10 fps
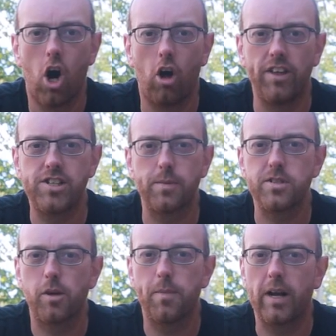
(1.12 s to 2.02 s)
On this
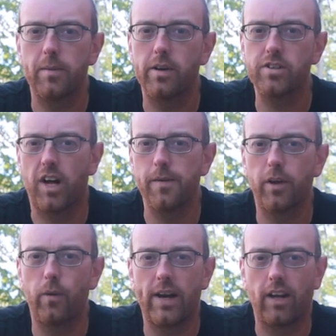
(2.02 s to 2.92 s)
episode of PedalBox, I'm
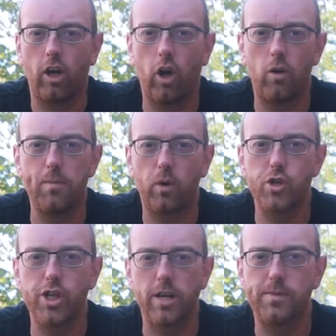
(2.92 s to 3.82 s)
going to add a lot more
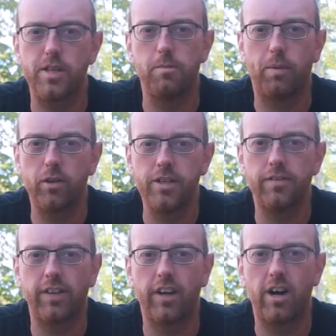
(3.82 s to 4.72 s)
shape to the body
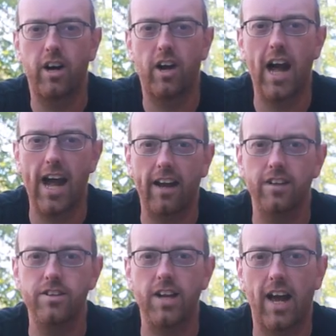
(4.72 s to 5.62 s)
of the car
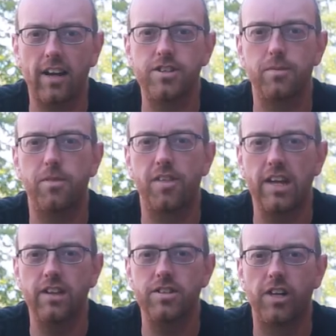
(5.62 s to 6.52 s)
and add some
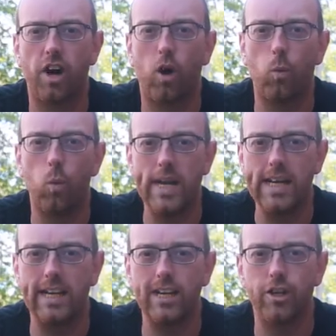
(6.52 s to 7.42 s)
things that are
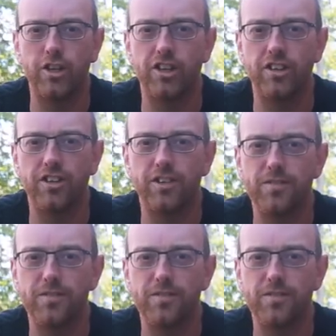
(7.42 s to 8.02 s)
really good.